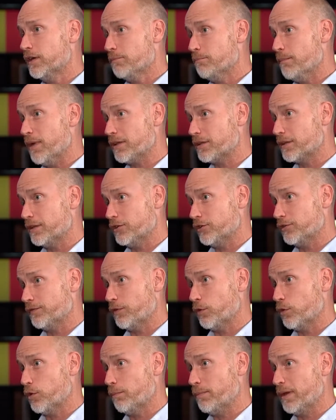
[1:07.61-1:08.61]
message
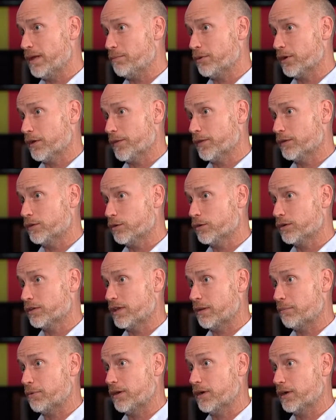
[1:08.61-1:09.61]
for people on the
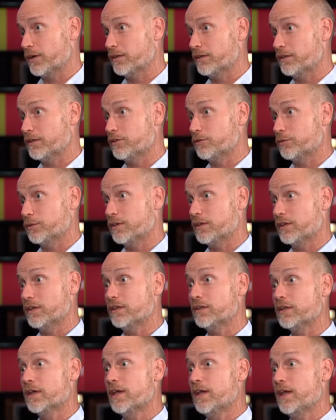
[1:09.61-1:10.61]
doorstep in our
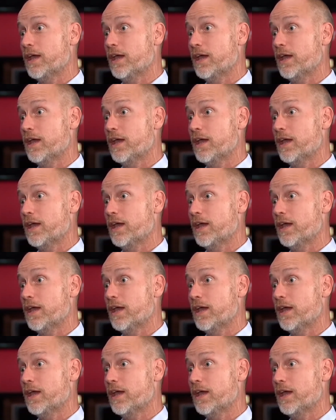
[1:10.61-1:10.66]
constituencies.